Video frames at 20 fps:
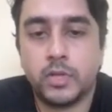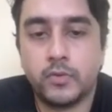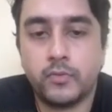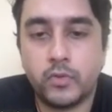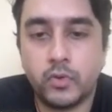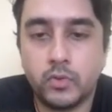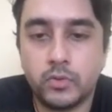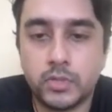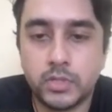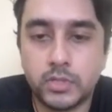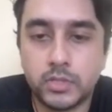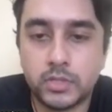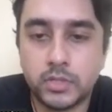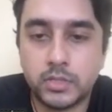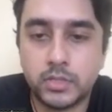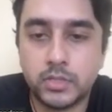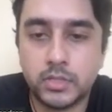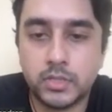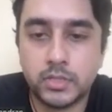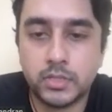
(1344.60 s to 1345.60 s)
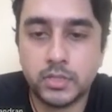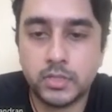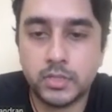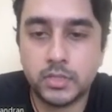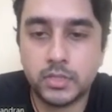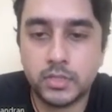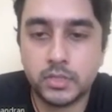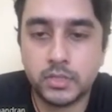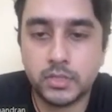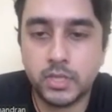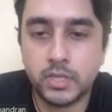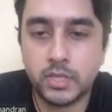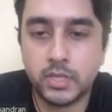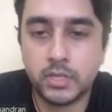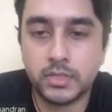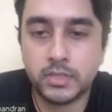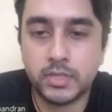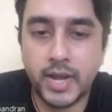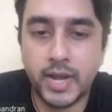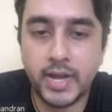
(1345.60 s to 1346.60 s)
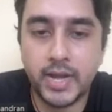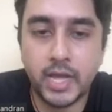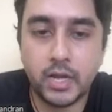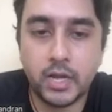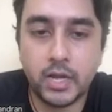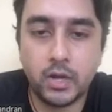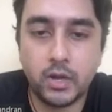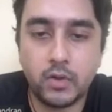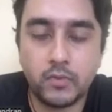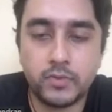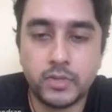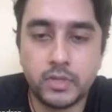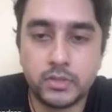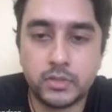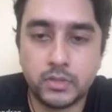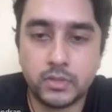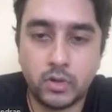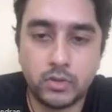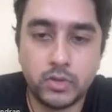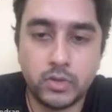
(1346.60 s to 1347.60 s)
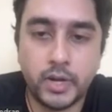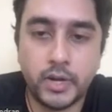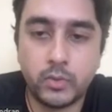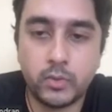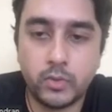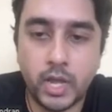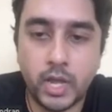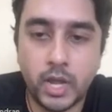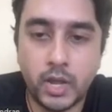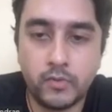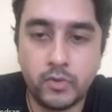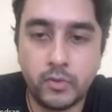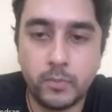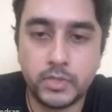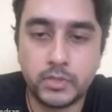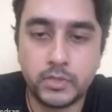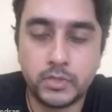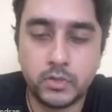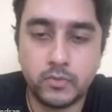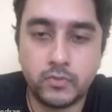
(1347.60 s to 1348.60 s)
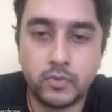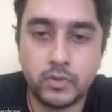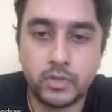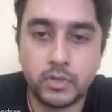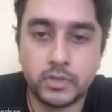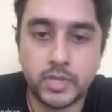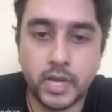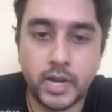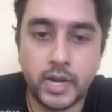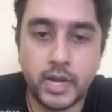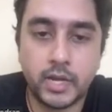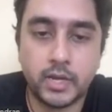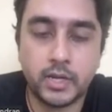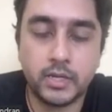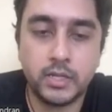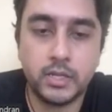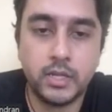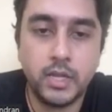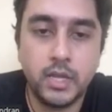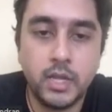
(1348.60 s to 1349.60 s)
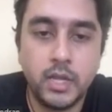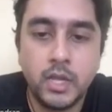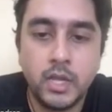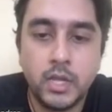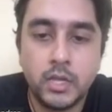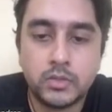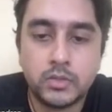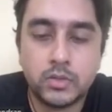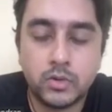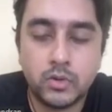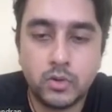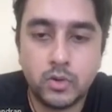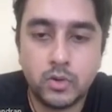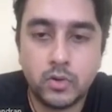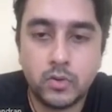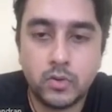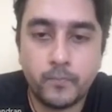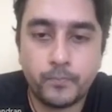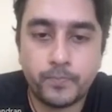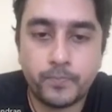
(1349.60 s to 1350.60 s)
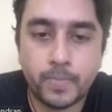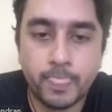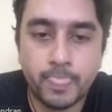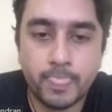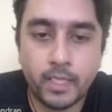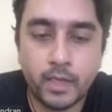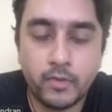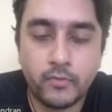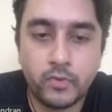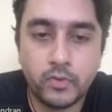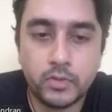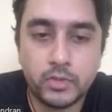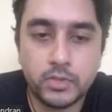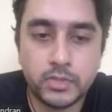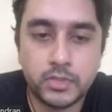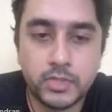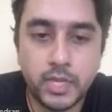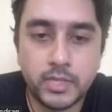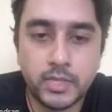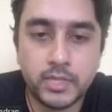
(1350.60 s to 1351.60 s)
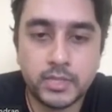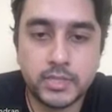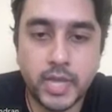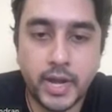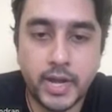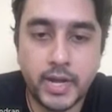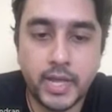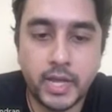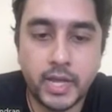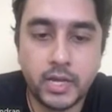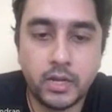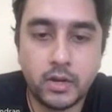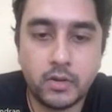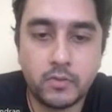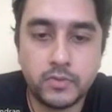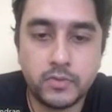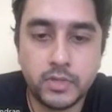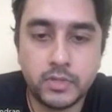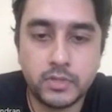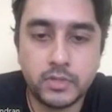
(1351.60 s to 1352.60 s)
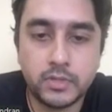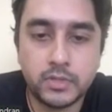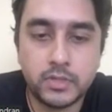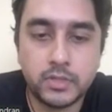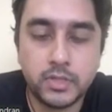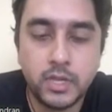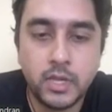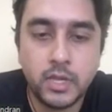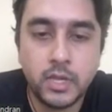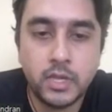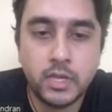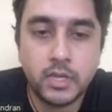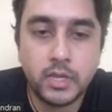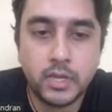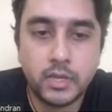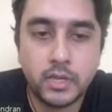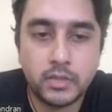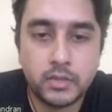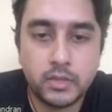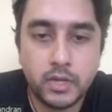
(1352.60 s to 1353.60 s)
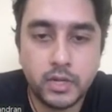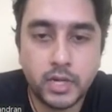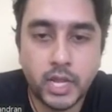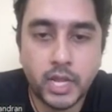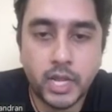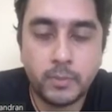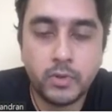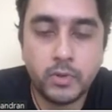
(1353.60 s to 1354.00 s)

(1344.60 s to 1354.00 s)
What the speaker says: if you just see the side angle of this, although I don't have a picture for the side angle, so if you just take the side angle of this, it can